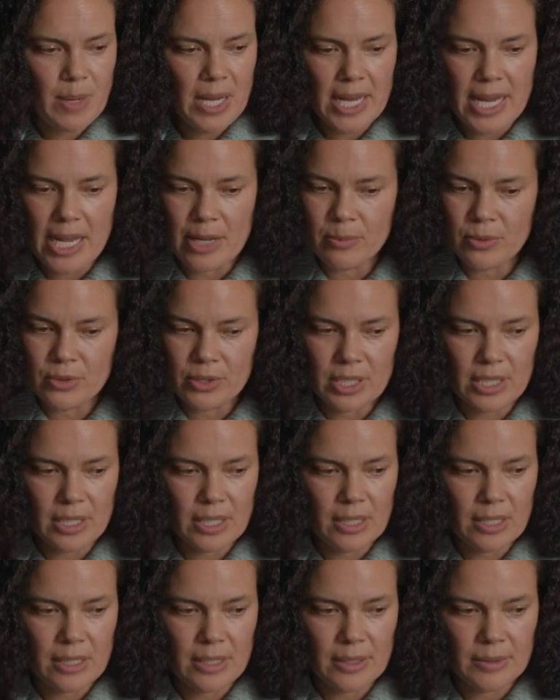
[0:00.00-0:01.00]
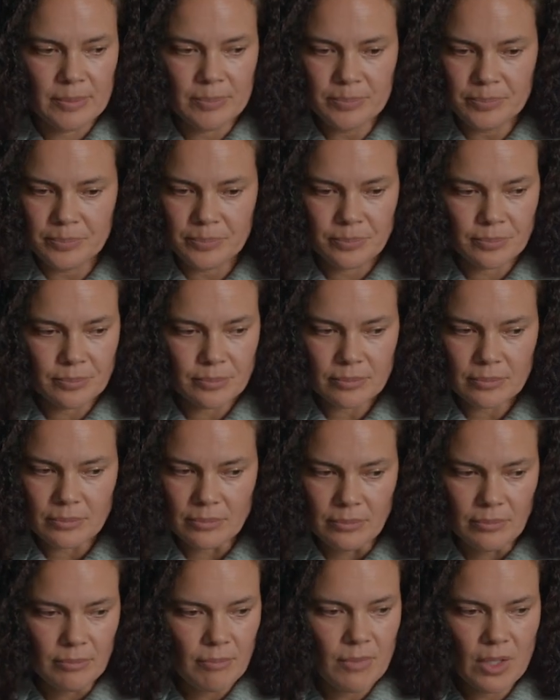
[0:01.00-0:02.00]
being able to
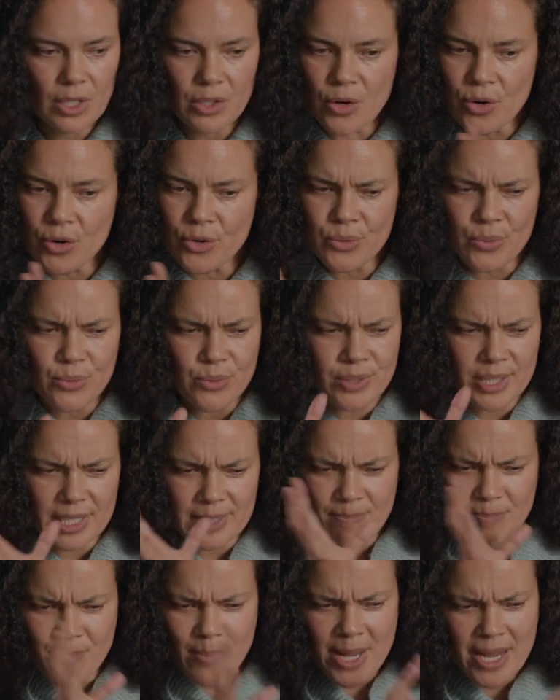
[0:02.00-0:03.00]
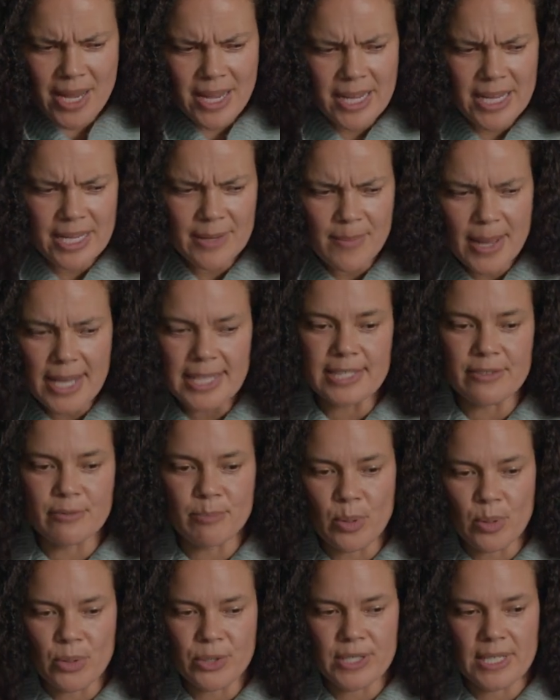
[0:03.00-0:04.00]
go through this big, massive
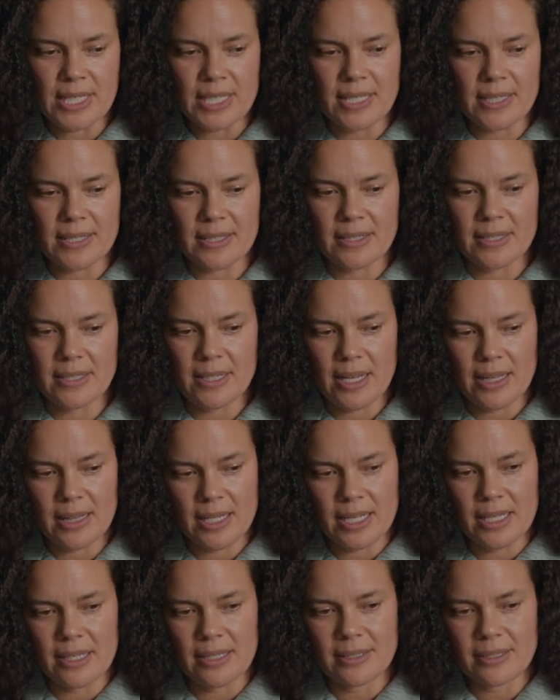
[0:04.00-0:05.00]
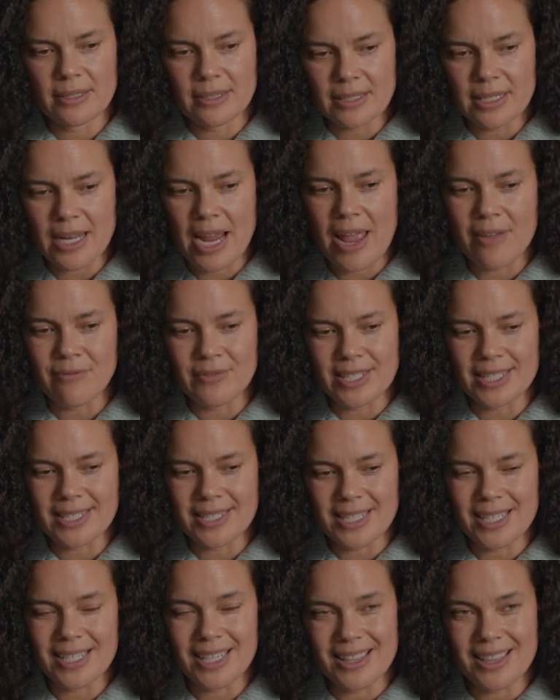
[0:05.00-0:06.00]
process and then to have this
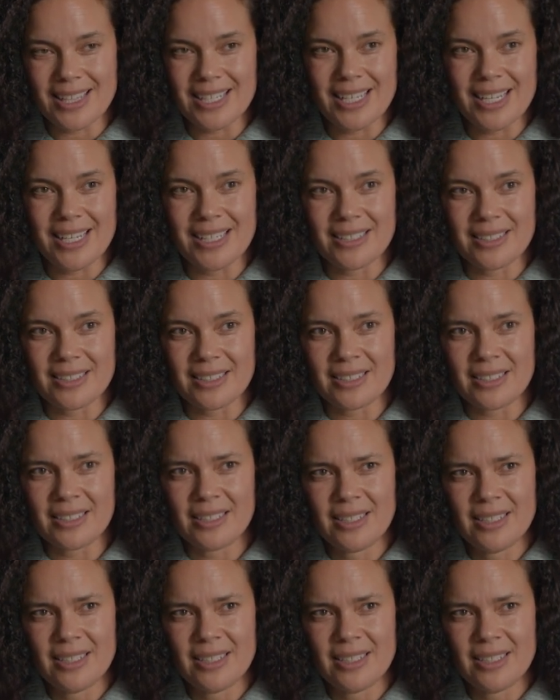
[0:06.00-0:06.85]
thing at the end